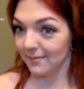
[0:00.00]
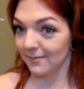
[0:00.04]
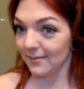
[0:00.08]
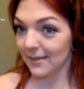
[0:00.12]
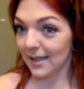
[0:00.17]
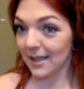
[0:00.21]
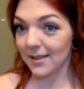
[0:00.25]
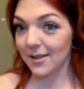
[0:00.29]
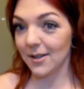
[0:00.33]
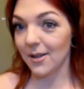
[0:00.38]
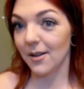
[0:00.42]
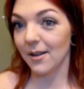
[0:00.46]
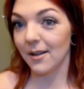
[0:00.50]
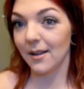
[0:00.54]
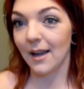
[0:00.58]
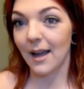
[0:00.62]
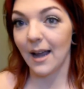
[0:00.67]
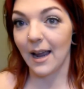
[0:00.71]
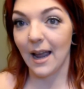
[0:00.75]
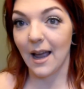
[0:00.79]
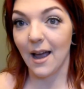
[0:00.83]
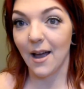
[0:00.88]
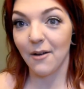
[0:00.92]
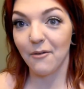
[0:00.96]
That's all
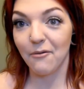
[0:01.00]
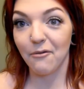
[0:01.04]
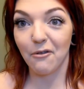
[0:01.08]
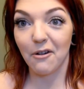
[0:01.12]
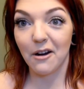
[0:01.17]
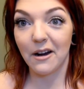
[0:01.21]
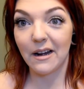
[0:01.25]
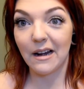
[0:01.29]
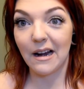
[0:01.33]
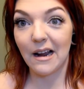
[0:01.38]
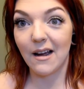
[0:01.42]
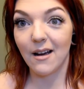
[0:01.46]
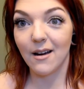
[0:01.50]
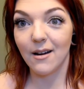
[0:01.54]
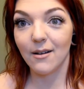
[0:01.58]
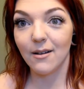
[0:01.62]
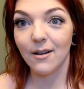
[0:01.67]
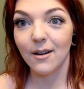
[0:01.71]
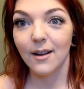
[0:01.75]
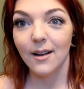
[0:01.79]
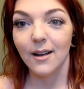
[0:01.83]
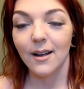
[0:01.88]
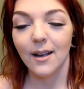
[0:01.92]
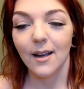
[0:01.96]
I have right now.